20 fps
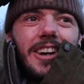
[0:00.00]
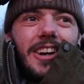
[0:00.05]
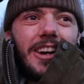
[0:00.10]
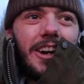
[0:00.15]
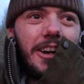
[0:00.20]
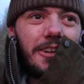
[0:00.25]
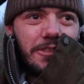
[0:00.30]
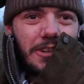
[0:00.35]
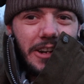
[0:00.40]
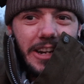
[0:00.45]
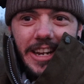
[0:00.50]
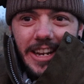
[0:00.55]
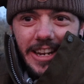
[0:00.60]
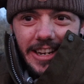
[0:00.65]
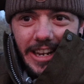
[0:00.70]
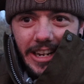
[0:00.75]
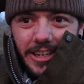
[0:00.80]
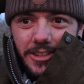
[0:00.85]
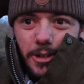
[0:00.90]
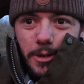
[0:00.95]
hopefully
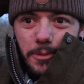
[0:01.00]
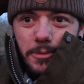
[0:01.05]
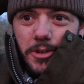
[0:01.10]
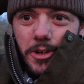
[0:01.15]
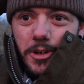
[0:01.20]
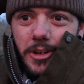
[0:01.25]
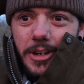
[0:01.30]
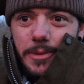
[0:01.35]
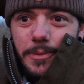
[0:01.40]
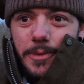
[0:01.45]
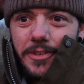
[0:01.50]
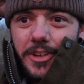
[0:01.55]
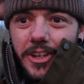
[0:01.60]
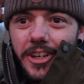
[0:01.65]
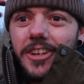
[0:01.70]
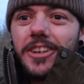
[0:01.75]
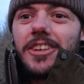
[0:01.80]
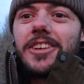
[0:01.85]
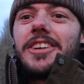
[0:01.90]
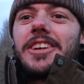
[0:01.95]
next time I'm tuning in with you,
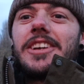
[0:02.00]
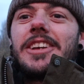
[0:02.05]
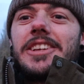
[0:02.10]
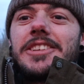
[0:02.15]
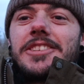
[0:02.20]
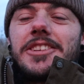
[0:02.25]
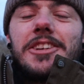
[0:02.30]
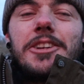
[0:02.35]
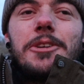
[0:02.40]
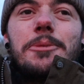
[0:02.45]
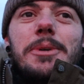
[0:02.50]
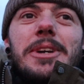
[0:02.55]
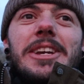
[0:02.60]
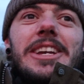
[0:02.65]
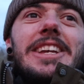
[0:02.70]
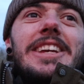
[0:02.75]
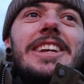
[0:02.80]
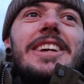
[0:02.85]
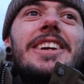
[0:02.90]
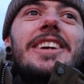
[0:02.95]
it's going to
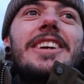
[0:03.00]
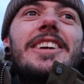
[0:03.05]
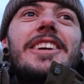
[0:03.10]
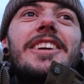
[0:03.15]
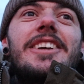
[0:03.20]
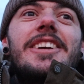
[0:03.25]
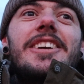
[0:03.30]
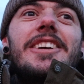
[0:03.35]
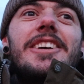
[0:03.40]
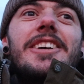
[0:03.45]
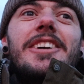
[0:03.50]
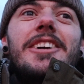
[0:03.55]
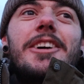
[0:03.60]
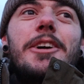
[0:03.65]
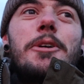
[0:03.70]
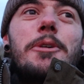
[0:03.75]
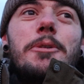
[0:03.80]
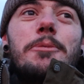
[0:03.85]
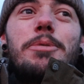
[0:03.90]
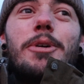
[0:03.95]
be
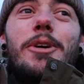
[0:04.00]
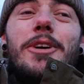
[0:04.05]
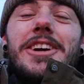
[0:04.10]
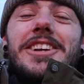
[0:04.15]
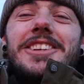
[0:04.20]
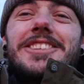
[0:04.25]
probably